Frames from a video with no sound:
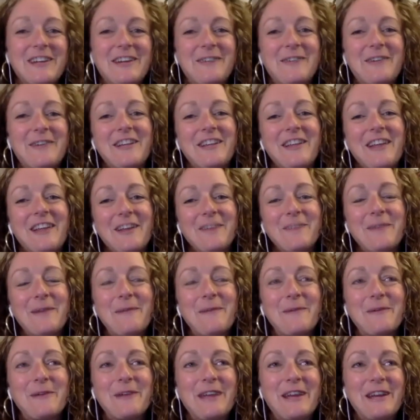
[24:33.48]
When a lot of
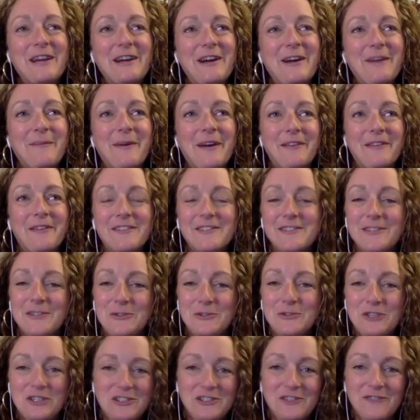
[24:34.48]
people hear about this
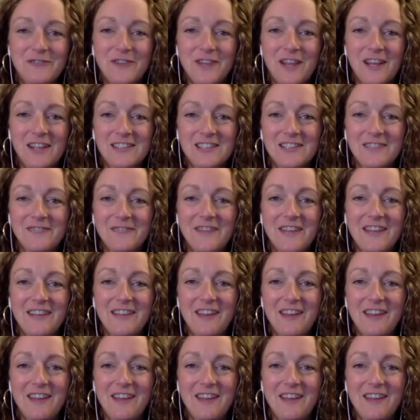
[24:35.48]
nutrition philosophy,